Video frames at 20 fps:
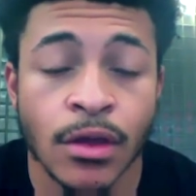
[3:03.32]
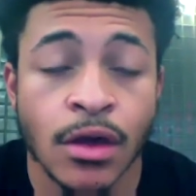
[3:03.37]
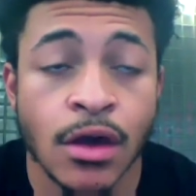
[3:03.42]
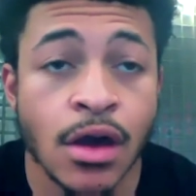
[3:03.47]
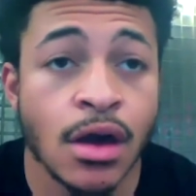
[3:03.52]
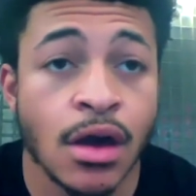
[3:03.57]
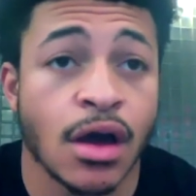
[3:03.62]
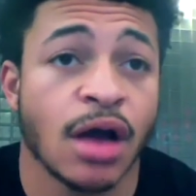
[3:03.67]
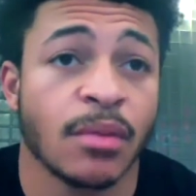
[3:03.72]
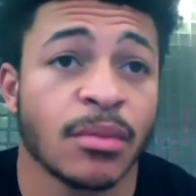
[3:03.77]
I
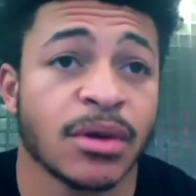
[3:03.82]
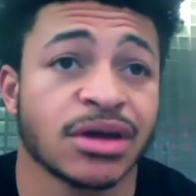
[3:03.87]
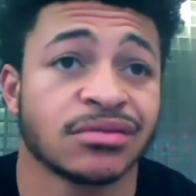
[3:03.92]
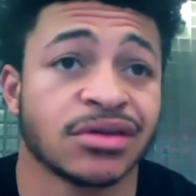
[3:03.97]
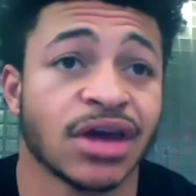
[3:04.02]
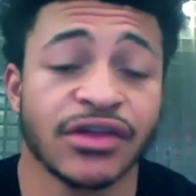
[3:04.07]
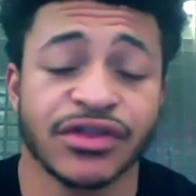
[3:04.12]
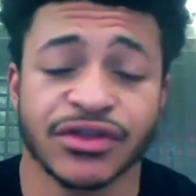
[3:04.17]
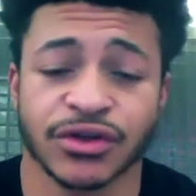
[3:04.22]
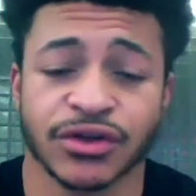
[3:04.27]
mean,
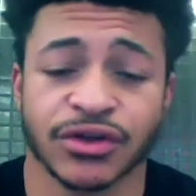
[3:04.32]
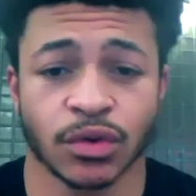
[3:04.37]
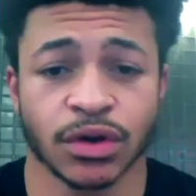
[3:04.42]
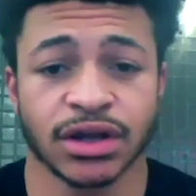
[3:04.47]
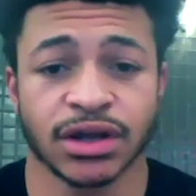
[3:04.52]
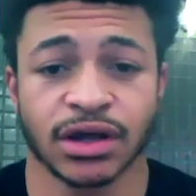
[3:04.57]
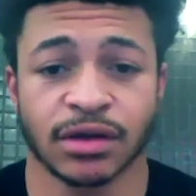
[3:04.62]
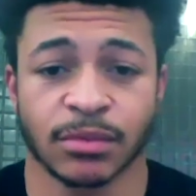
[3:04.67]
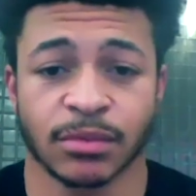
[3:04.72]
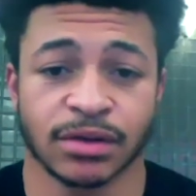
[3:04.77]
nothing
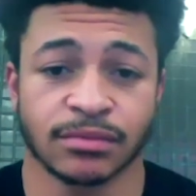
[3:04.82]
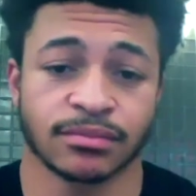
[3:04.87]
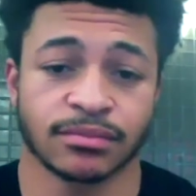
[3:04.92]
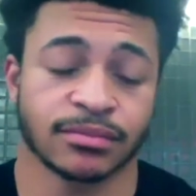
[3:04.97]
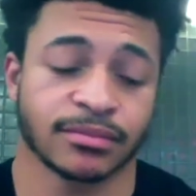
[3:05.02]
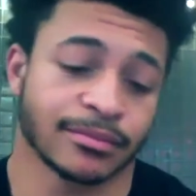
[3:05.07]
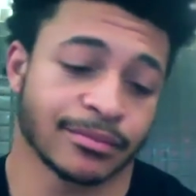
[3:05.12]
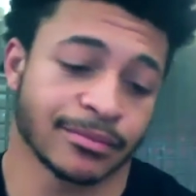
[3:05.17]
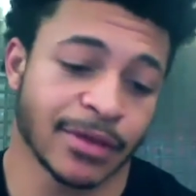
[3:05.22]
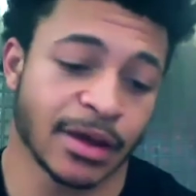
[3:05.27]
really. I mean,
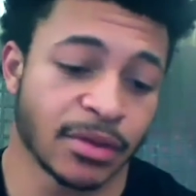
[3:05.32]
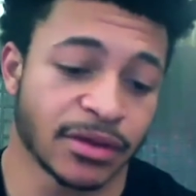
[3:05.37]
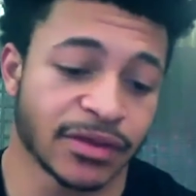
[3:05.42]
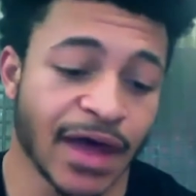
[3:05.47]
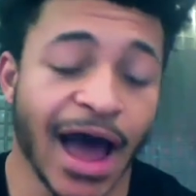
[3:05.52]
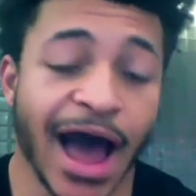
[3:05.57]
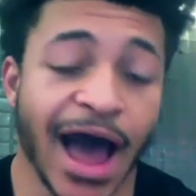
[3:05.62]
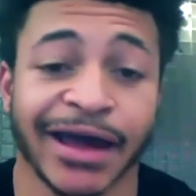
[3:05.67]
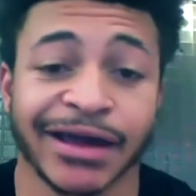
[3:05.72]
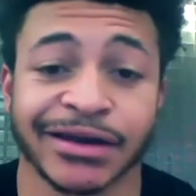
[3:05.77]
maybe
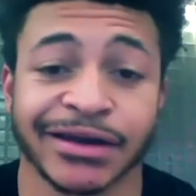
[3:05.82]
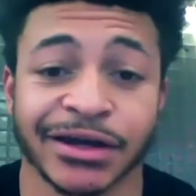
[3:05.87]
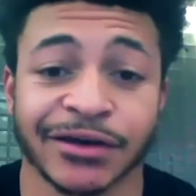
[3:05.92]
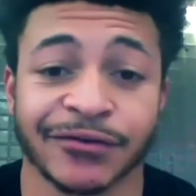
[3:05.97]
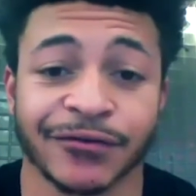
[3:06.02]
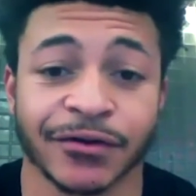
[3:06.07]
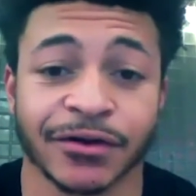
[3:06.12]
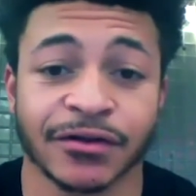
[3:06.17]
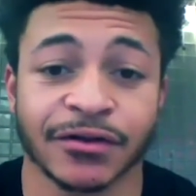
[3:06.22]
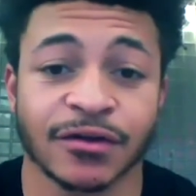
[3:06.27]
the height
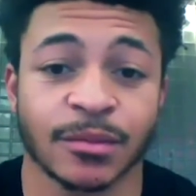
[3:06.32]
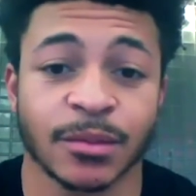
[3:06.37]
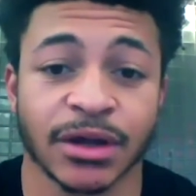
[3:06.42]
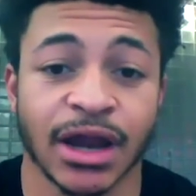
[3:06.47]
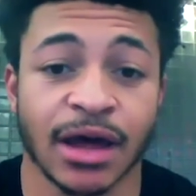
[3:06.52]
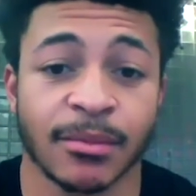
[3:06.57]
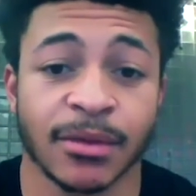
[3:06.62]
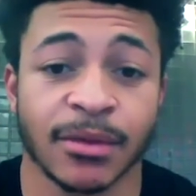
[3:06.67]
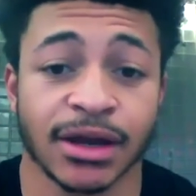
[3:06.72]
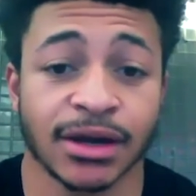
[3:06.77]
difference,
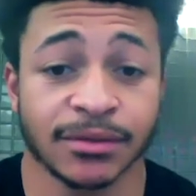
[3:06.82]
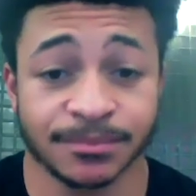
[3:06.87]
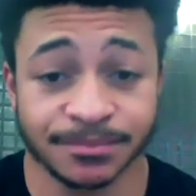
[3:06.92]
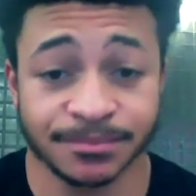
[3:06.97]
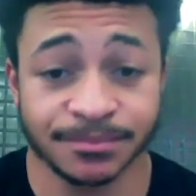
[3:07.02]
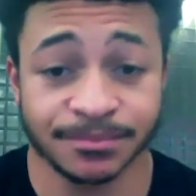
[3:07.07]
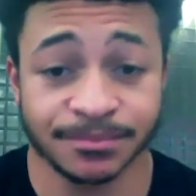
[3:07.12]
but I mean,